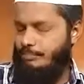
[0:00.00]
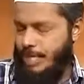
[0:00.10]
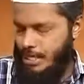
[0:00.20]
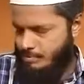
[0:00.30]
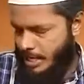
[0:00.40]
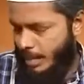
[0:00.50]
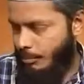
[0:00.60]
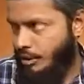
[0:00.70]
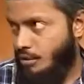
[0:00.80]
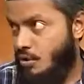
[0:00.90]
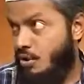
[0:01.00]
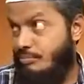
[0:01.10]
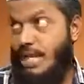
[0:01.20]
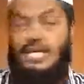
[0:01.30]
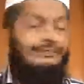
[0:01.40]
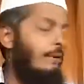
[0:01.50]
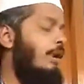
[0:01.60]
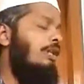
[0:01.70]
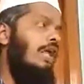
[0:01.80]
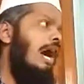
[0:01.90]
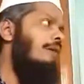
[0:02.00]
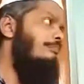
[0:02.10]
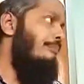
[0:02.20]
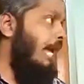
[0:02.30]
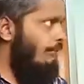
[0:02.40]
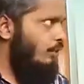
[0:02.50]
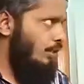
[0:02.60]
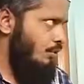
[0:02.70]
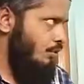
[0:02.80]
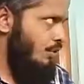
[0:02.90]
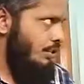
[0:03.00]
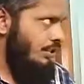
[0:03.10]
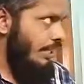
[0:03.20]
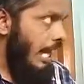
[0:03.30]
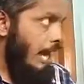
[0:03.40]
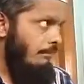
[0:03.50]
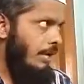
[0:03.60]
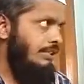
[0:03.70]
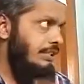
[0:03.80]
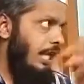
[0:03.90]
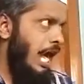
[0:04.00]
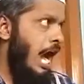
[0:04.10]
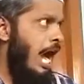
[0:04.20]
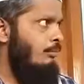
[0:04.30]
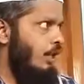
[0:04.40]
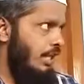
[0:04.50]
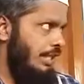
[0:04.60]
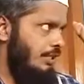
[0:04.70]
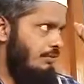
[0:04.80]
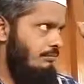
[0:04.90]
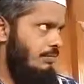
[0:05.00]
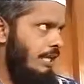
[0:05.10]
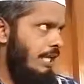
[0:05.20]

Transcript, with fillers: Peace be upon you. Peace from Allah be upon you. Salam. Assalamu alaikum.